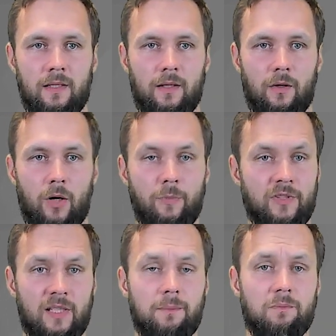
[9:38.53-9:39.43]

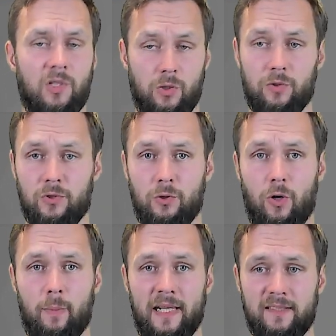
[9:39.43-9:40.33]
Obviously, there are also
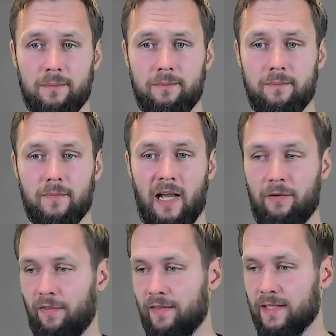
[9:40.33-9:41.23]
drawbacks.
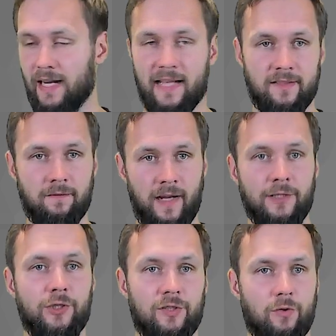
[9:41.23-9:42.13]
Everything that has
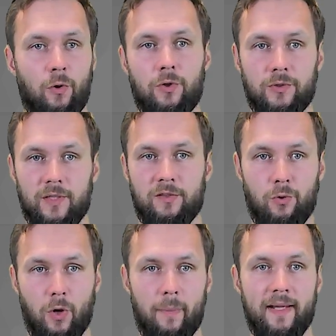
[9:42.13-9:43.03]
advantages also has
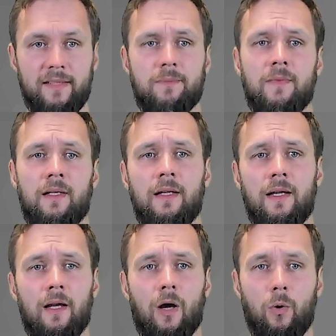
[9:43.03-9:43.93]
drawbacks.
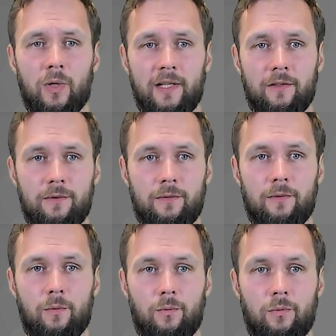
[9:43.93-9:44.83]
Only
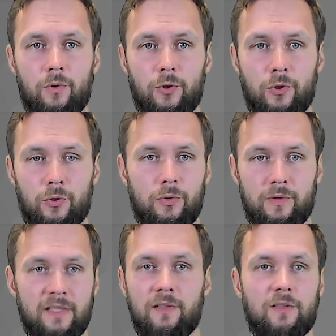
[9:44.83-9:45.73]

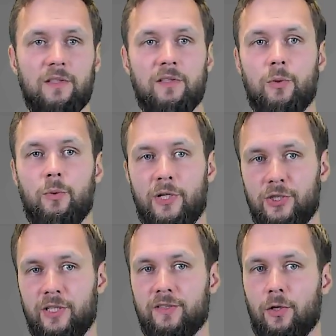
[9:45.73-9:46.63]
the
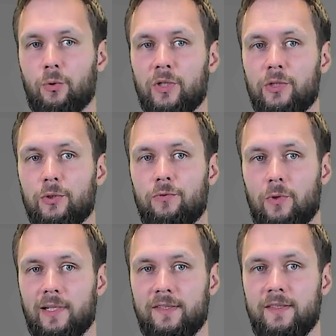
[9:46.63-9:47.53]
questionnaires are only good
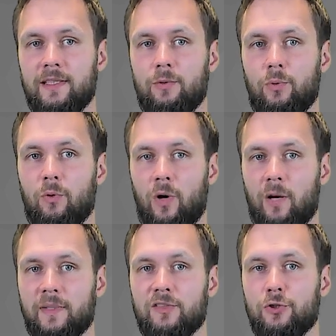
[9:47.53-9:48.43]
for eliciting
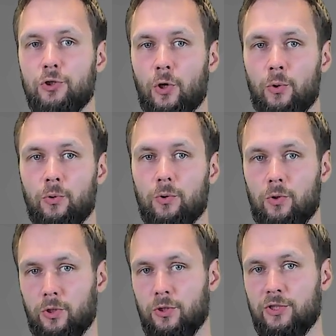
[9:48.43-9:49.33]
requirements known or
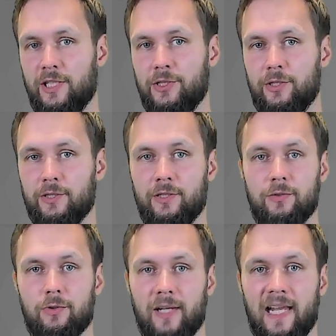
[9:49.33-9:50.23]
conjectured,
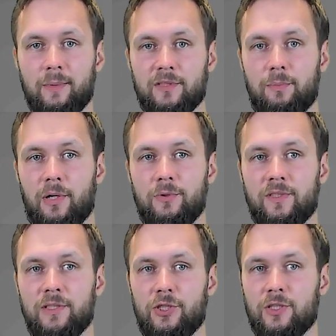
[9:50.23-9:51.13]
not able to pose
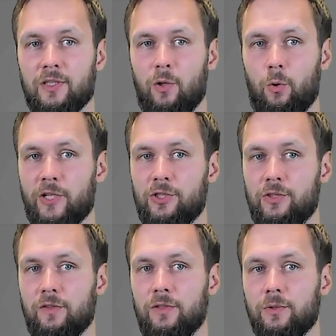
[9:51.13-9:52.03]
additional
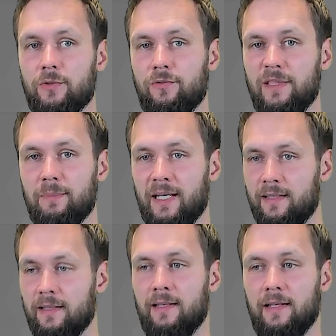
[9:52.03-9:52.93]
questions due to
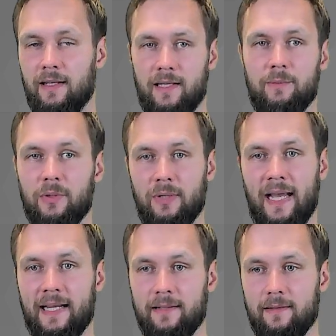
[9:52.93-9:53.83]
feedback. You can